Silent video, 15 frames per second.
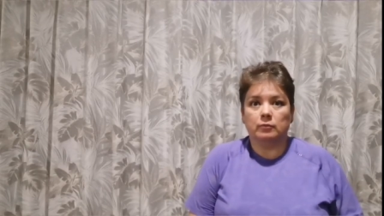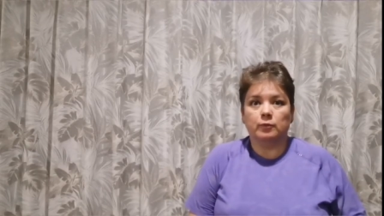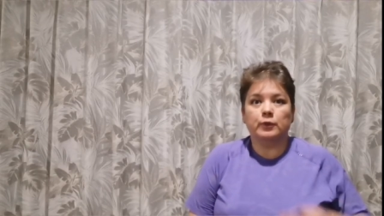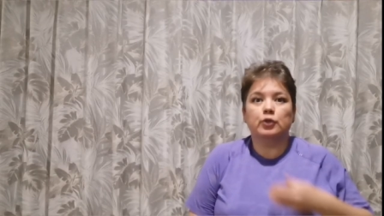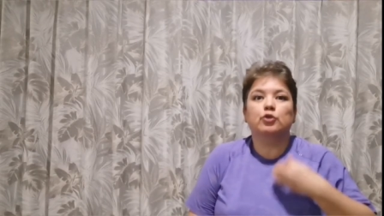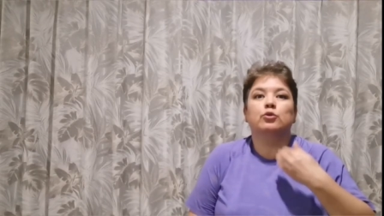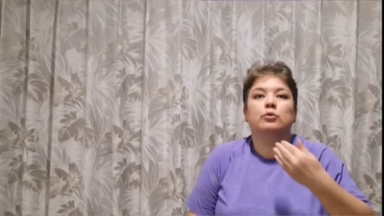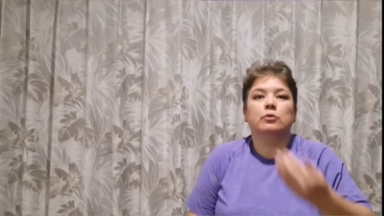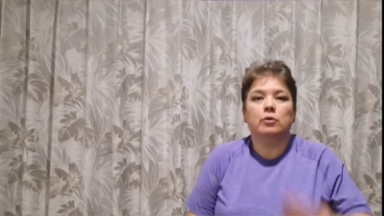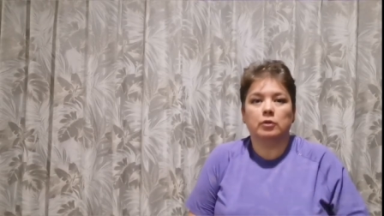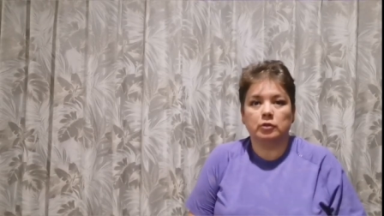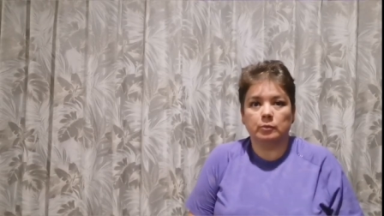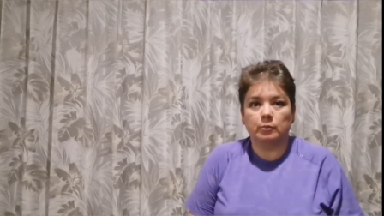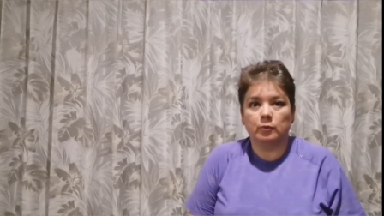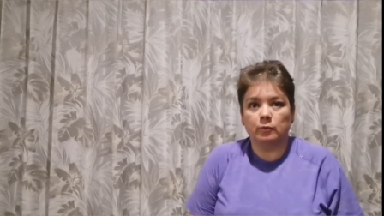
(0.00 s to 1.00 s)
we should
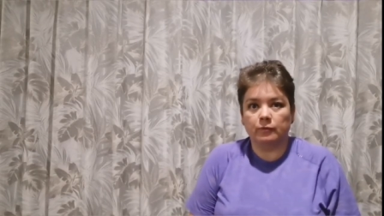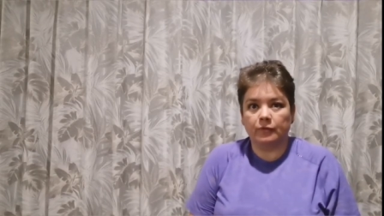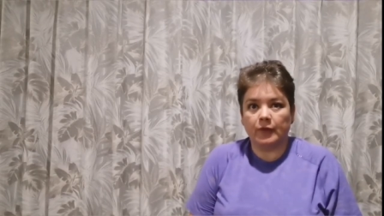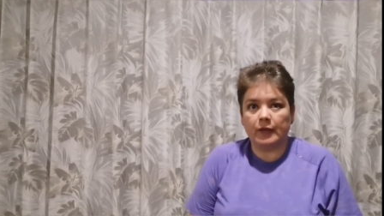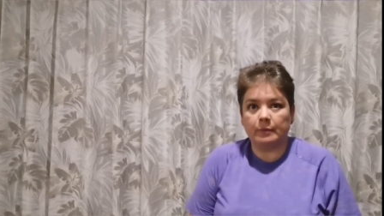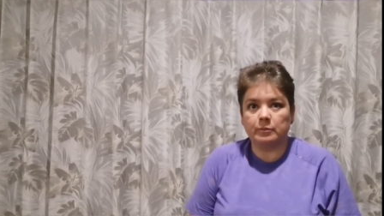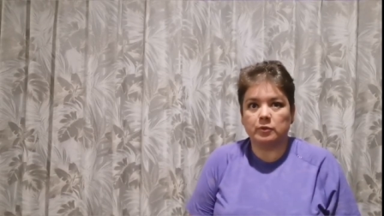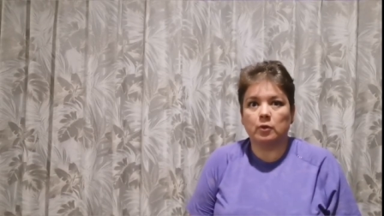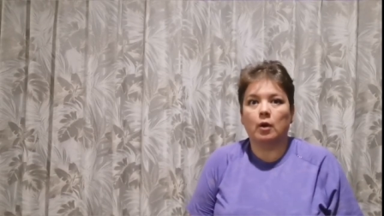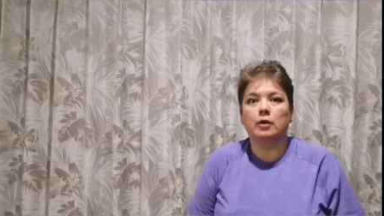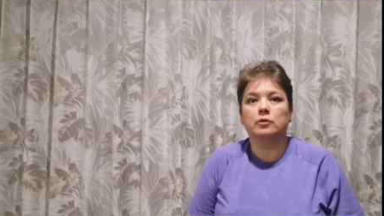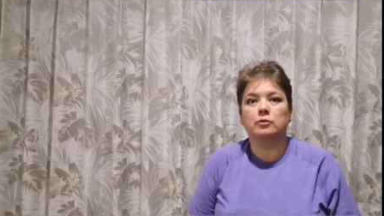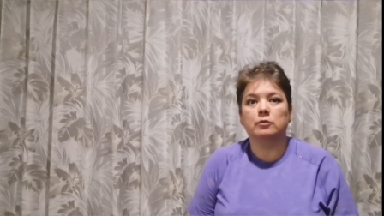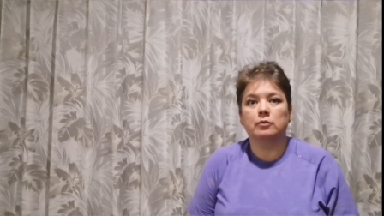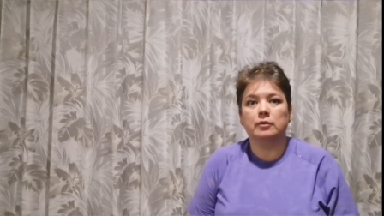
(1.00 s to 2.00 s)
not move them, so
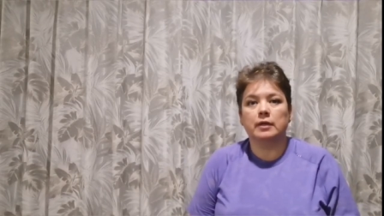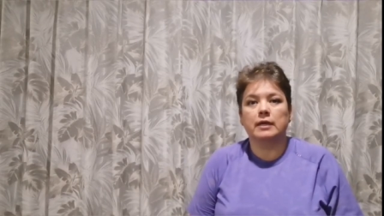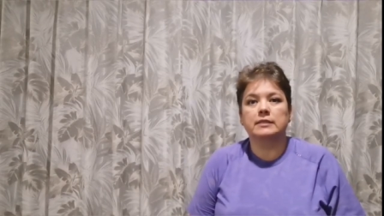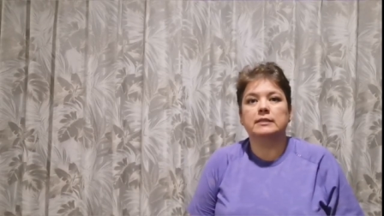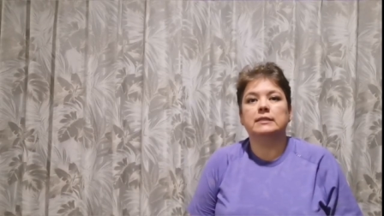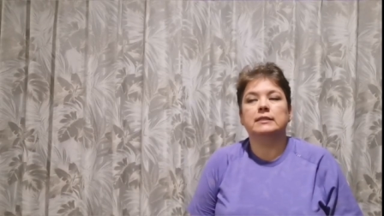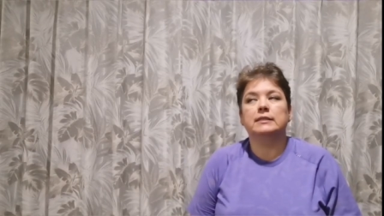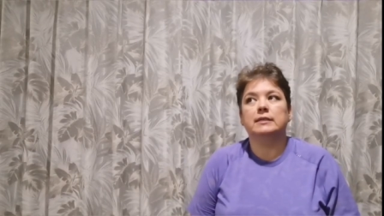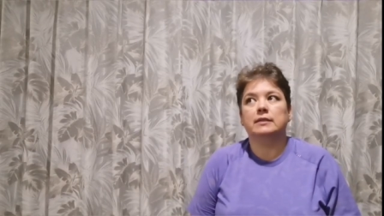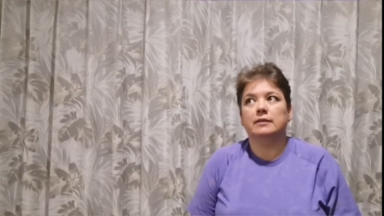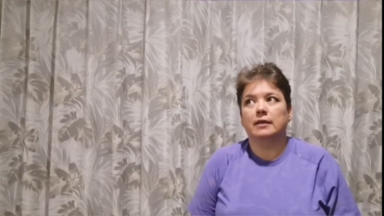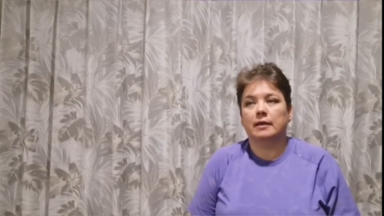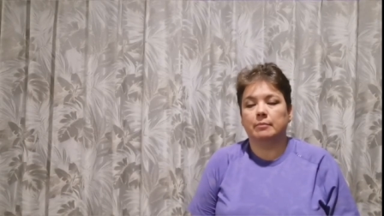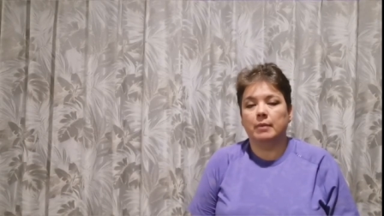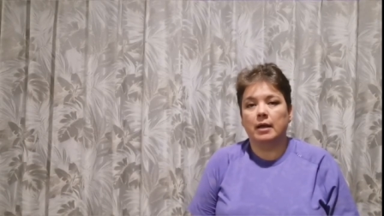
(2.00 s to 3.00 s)
I do not consider
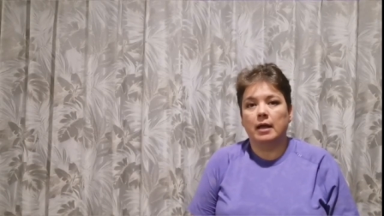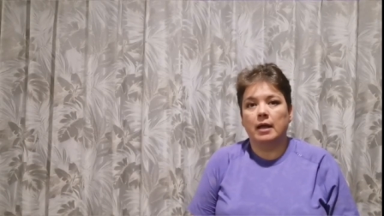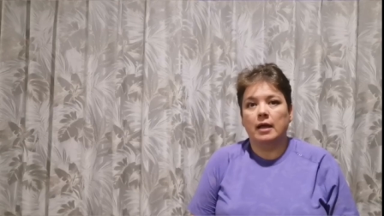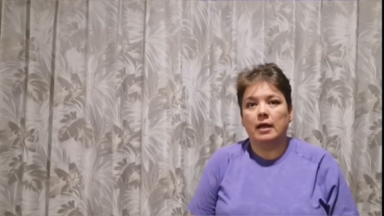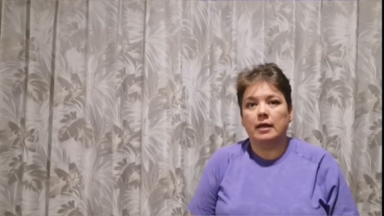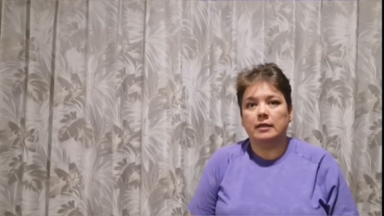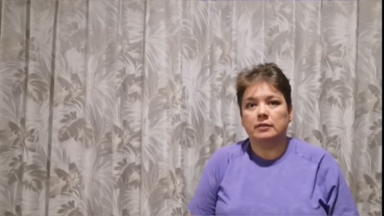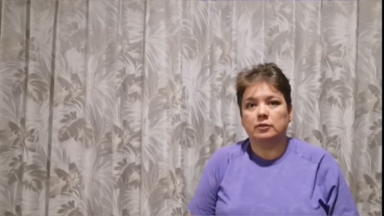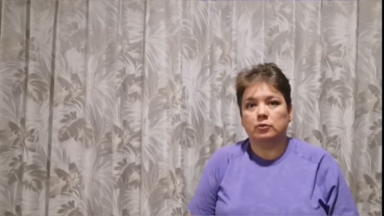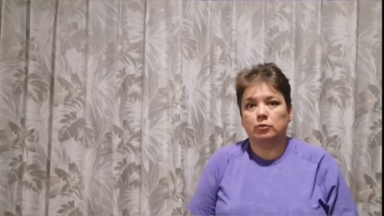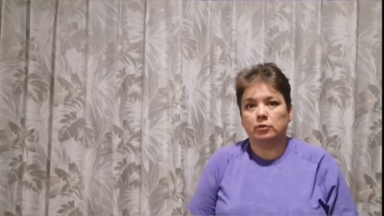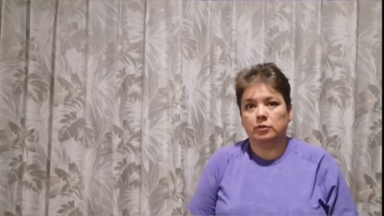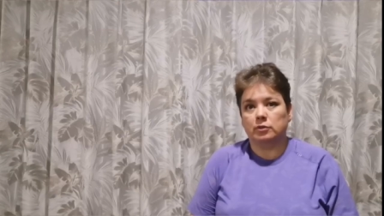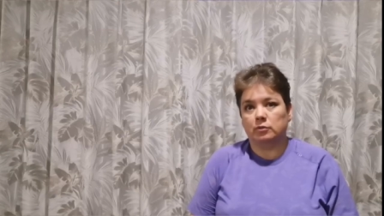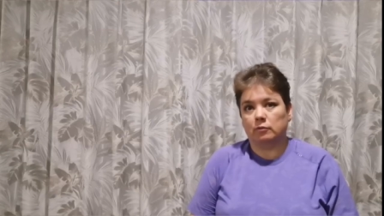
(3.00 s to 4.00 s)
them as
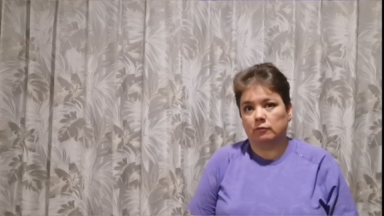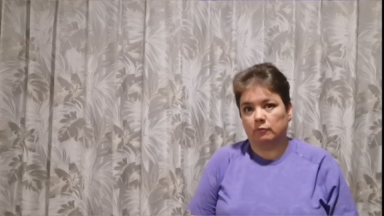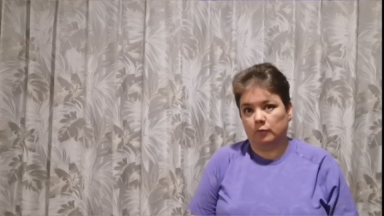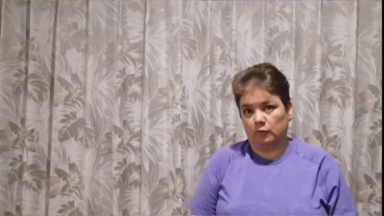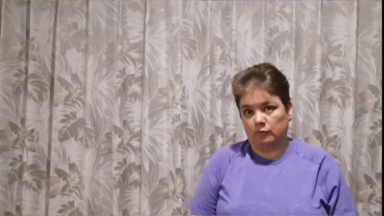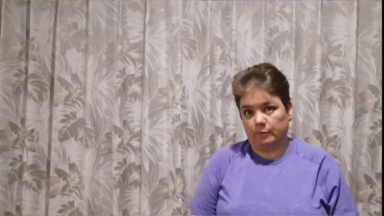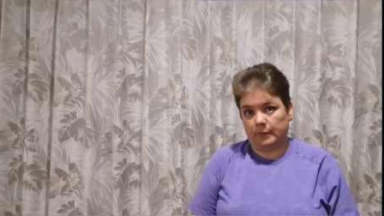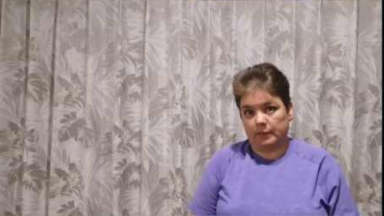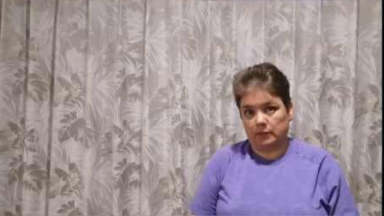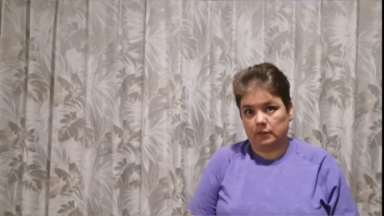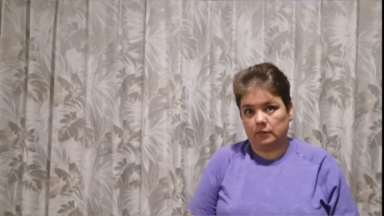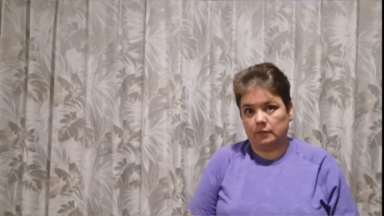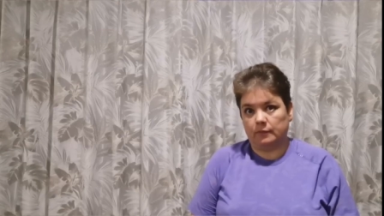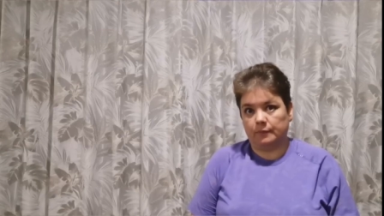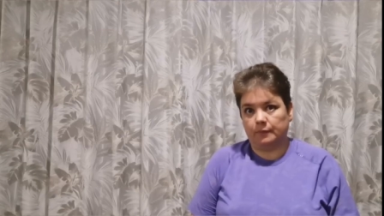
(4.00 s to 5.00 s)
sources of
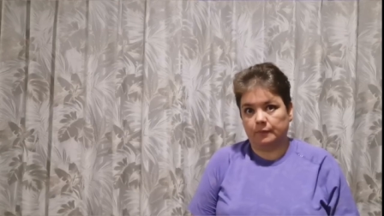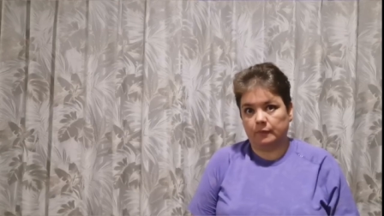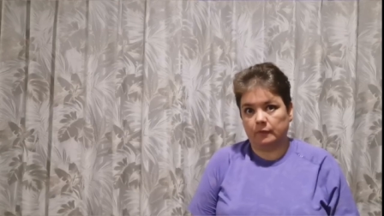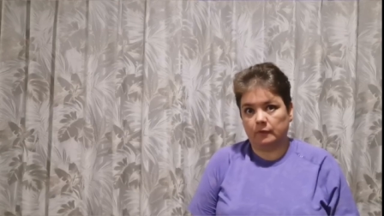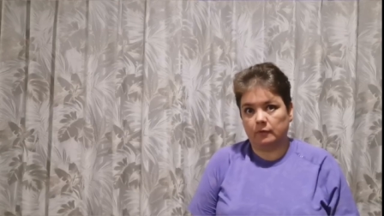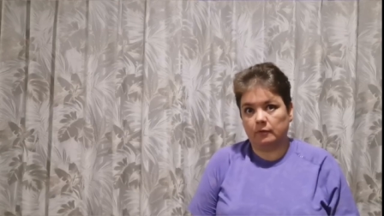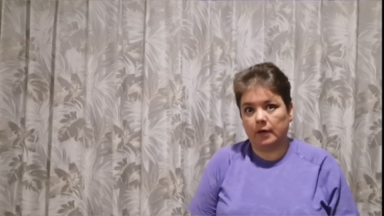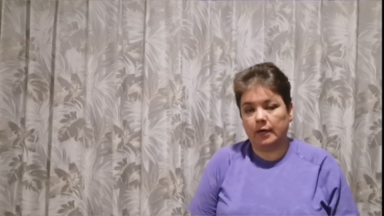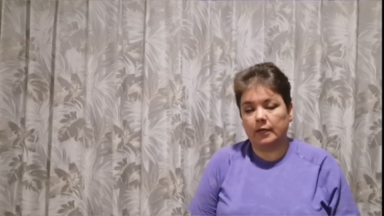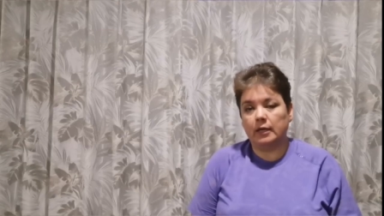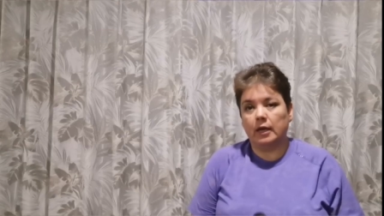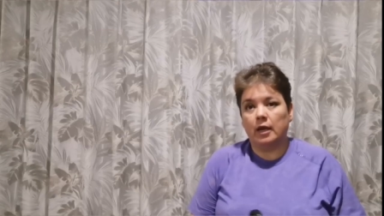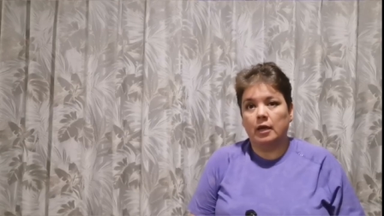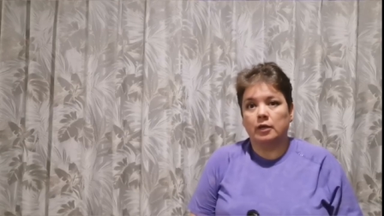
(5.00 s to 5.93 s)
movements, right?